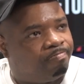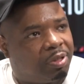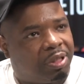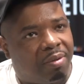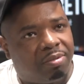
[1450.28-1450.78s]

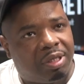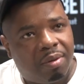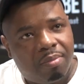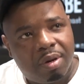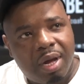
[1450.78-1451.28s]

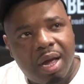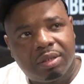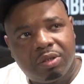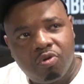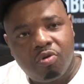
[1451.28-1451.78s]
September,
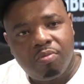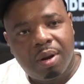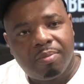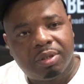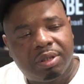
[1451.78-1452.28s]
October.
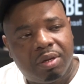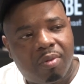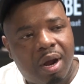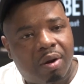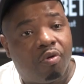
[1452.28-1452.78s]
I'm gonna say
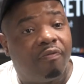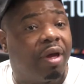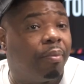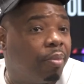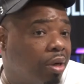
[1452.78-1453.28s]
around
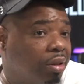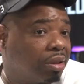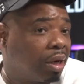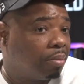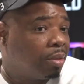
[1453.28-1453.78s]
November or
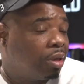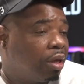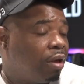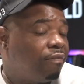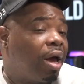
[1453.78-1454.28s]
something.
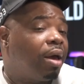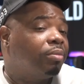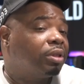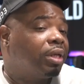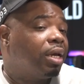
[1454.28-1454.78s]
If I ain't
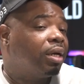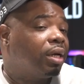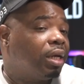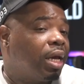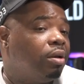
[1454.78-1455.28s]
mistaken
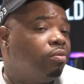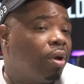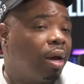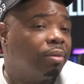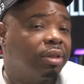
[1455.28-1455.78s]
the date, you
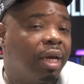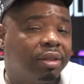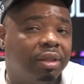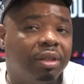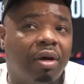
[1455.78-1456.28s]
know what I'm saying? I
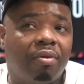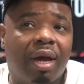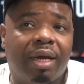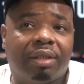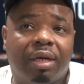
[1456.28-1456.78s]
just don't
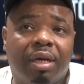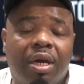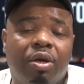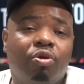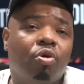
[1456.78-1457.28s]
actually.
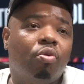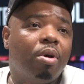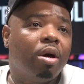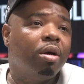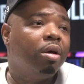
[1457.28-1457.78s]
You know
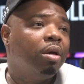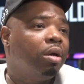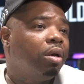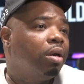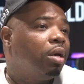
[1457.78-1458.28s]
what?
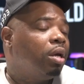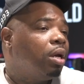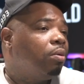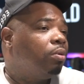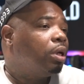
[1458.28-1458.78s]

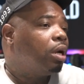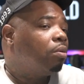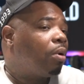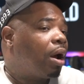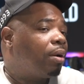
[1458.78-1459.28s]
It was
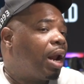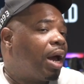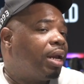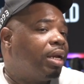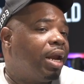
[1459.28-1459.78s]
uh, around
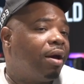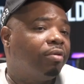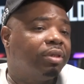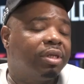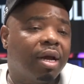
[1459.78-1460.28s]
9/11
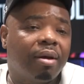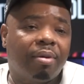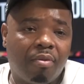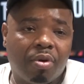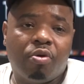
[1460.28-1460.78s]
time.
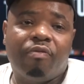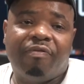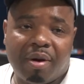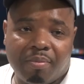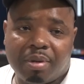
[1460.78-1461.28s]
That was
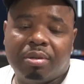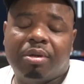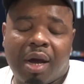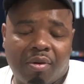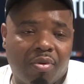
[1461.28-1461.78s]
November.
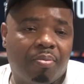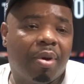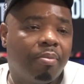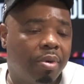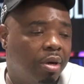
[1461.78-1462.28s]
I
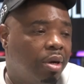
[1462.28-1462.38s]
remember.